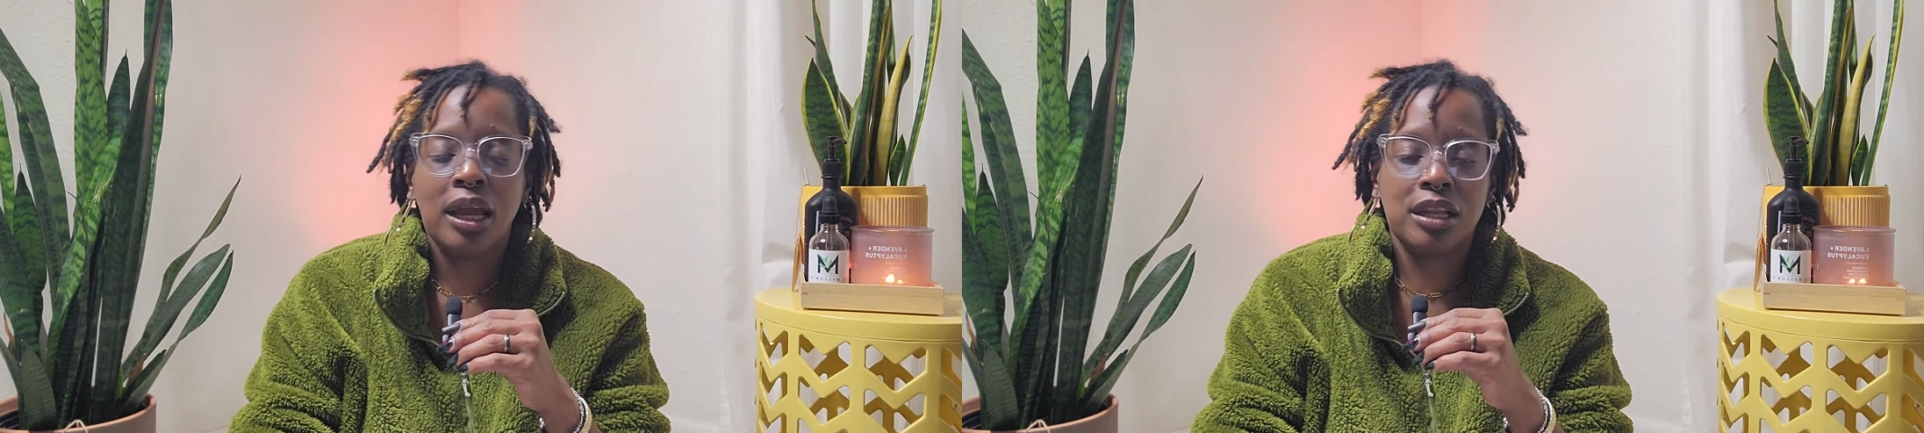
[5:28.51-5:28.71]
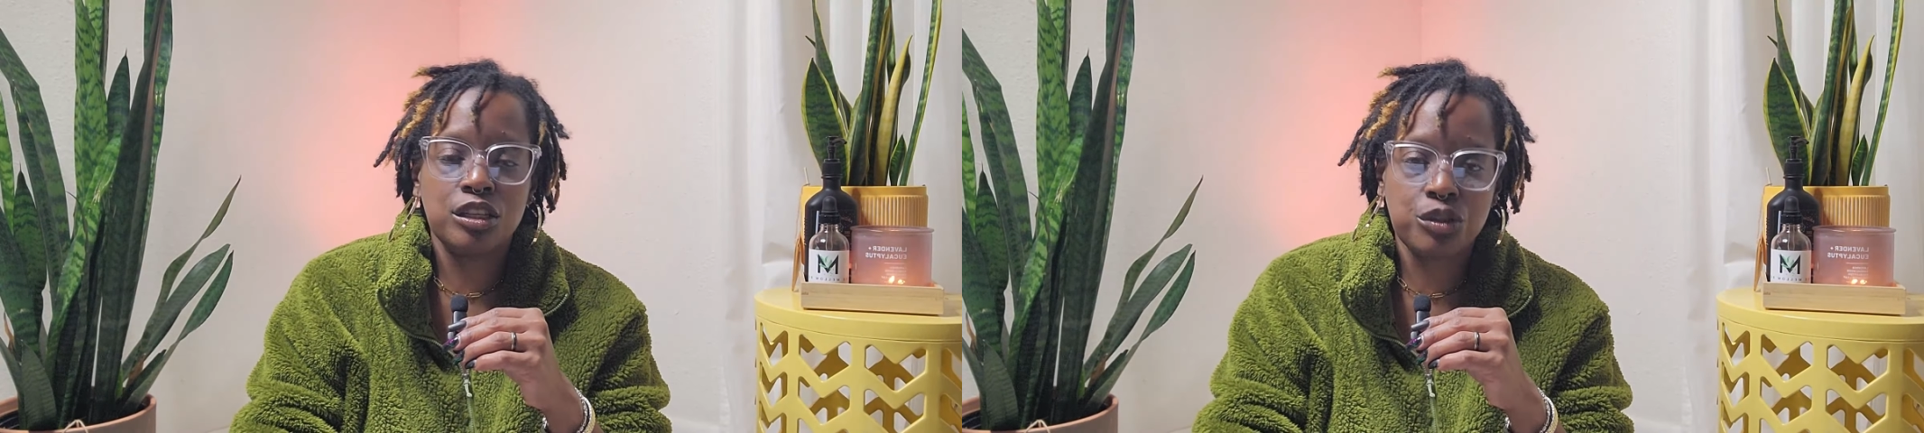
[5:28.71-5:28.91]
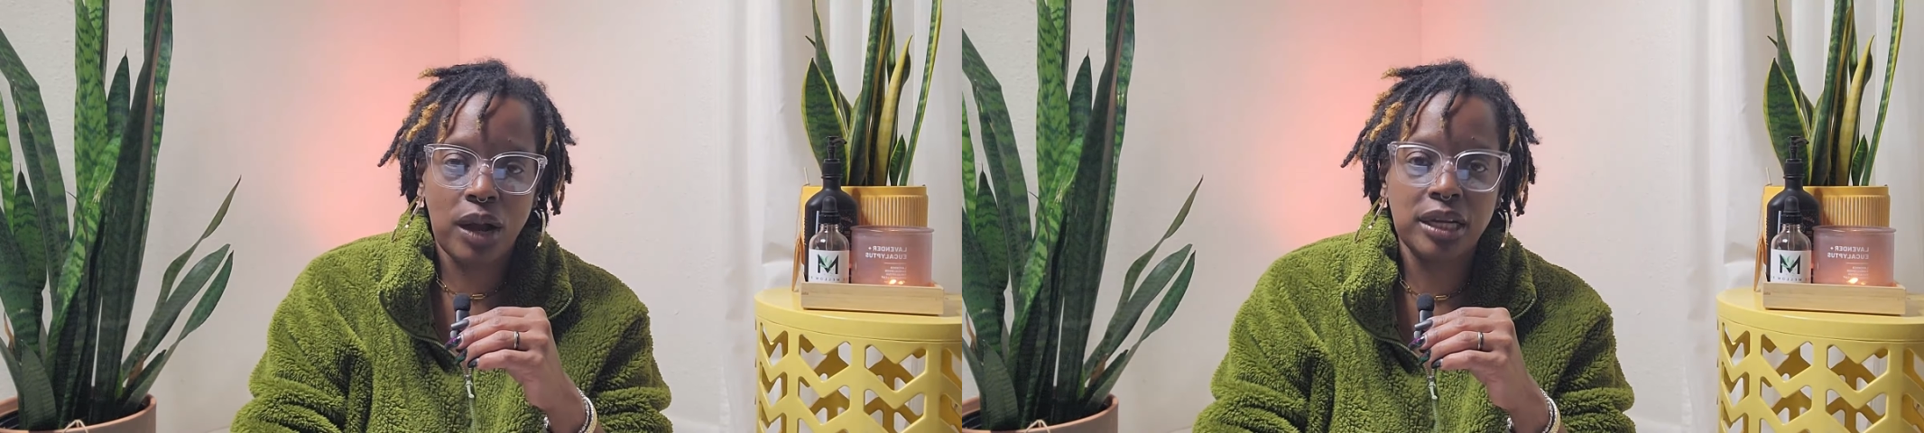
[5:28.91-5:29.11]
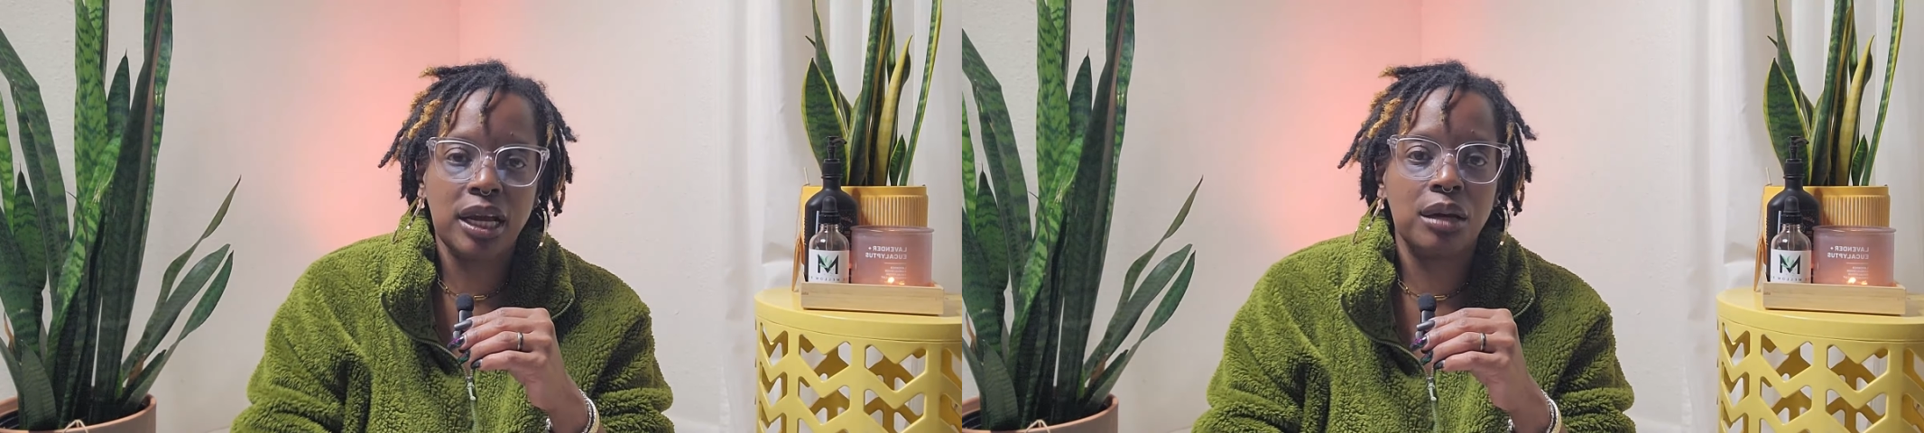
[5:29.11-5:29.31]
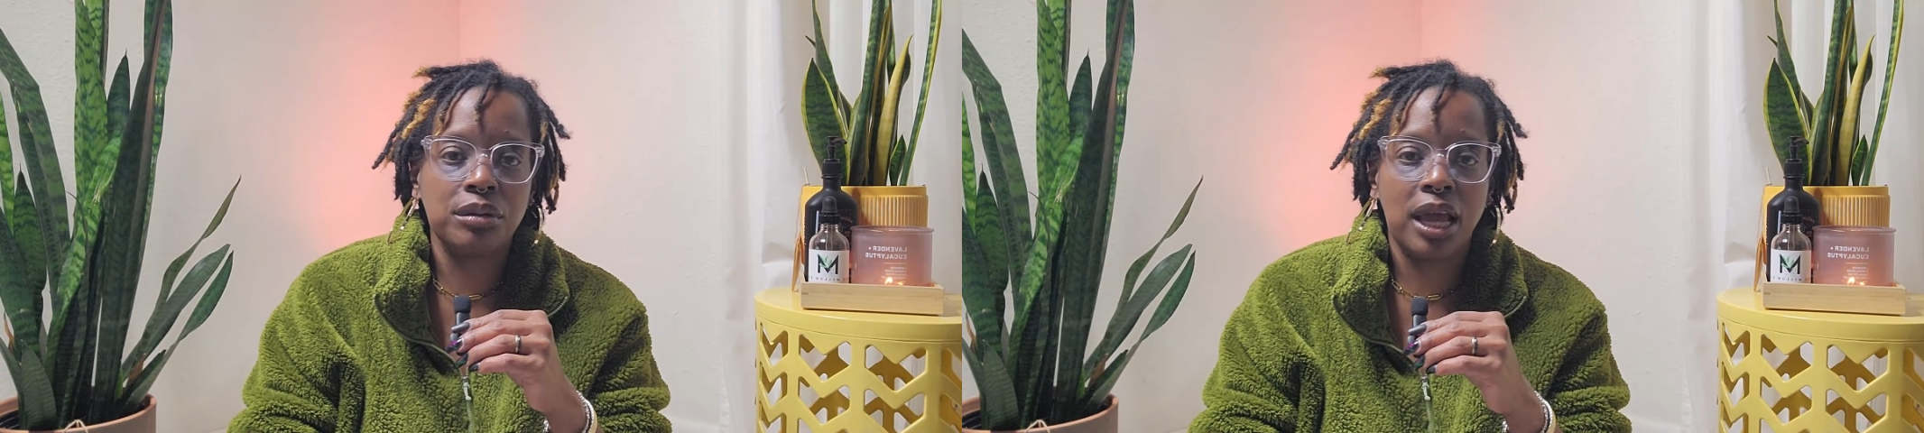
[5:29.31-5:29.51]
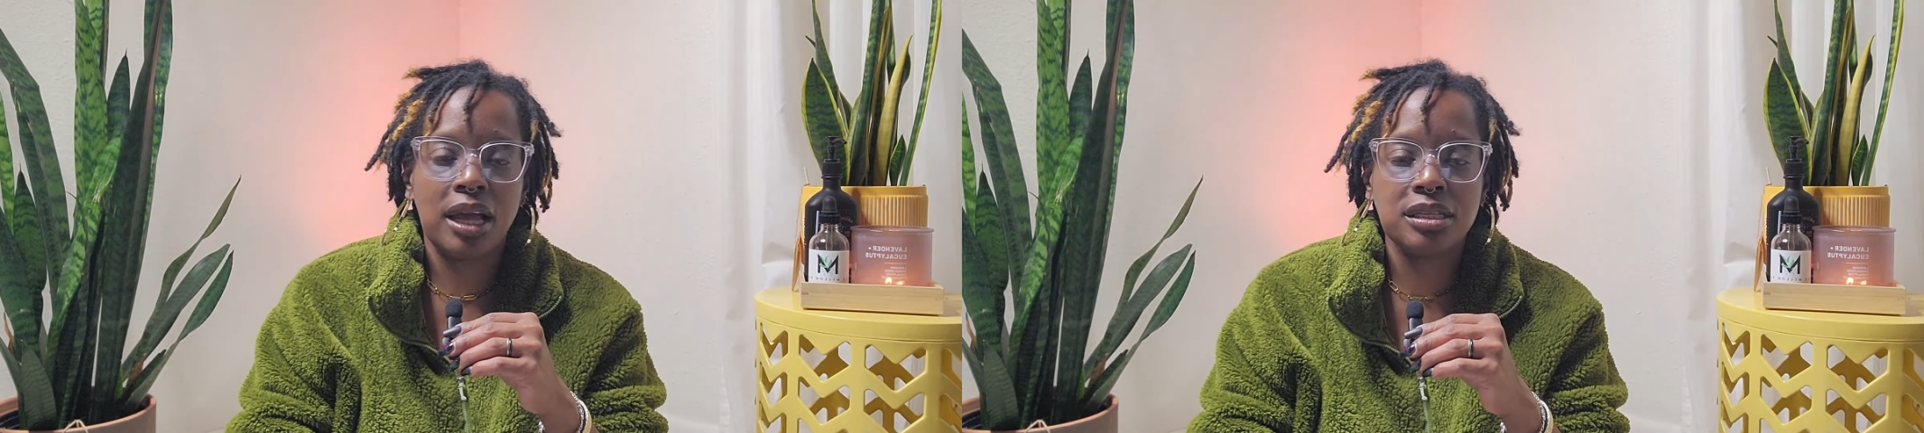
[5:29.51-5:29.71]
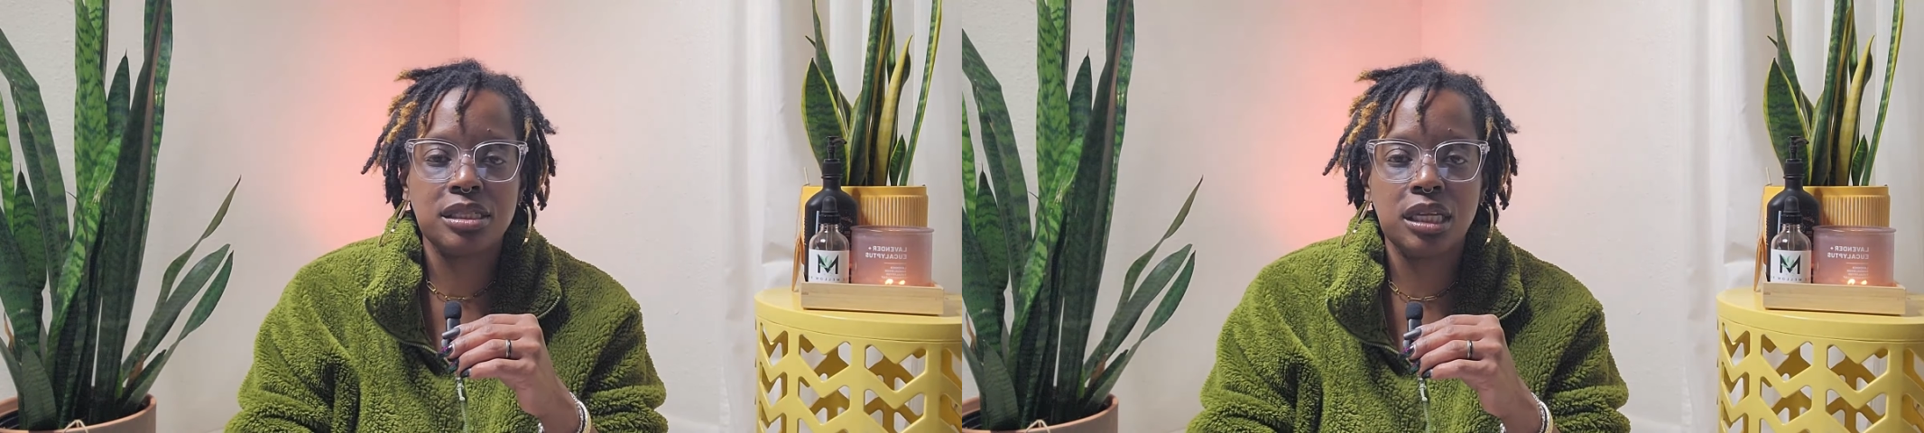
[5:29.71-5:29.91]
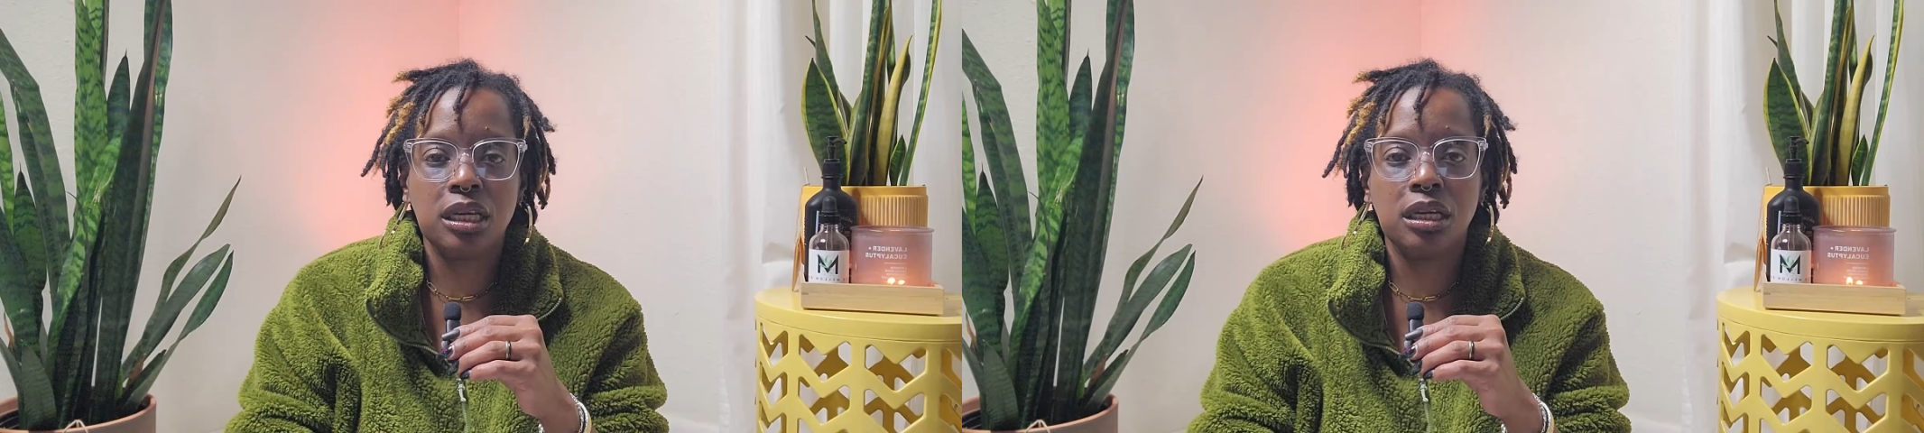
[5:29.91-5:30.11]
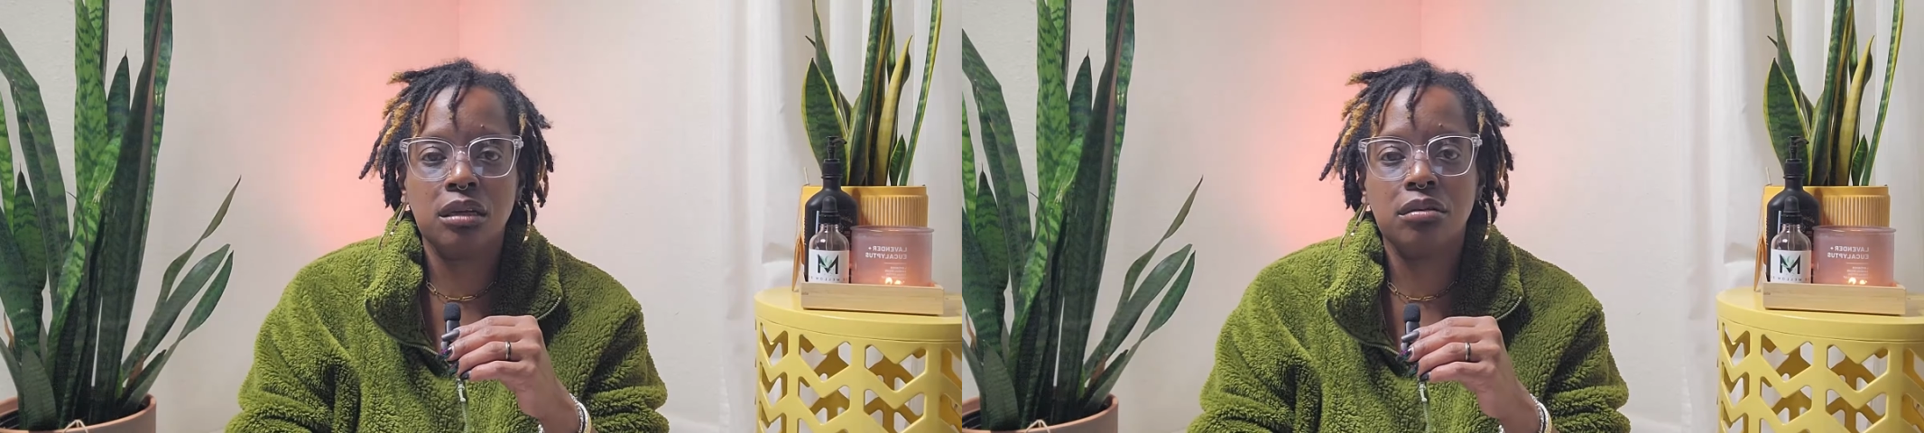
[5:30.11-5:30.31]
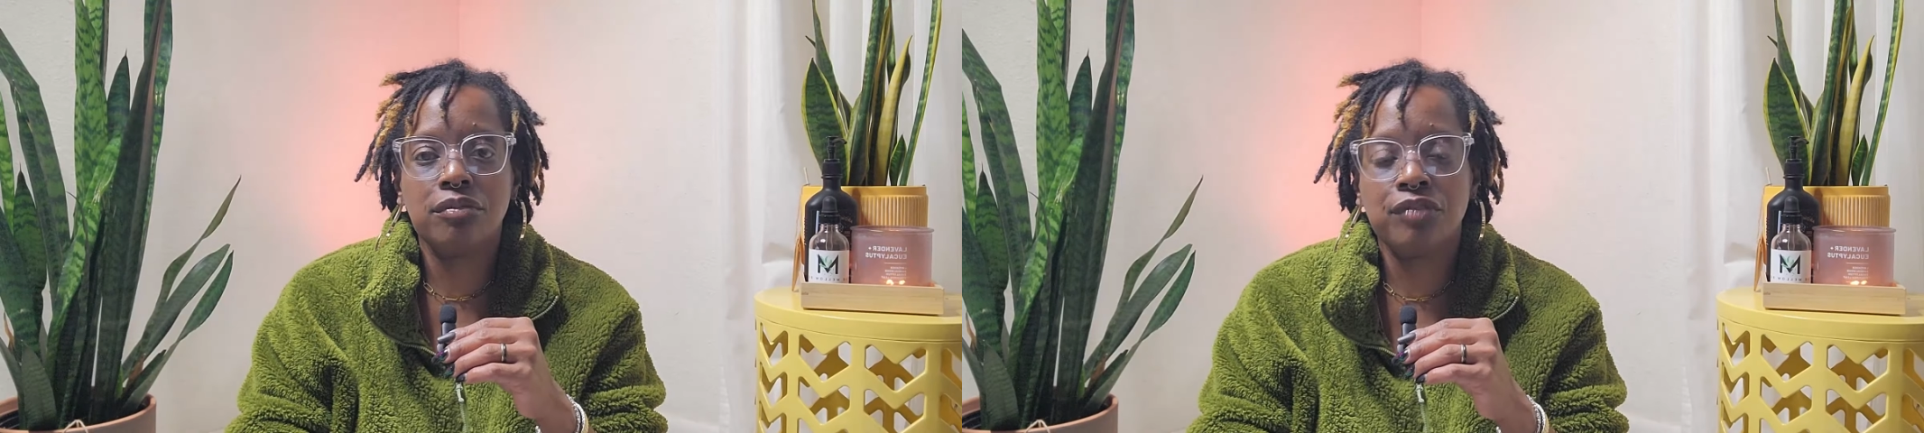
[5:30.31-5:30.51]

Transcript: and the dry down has the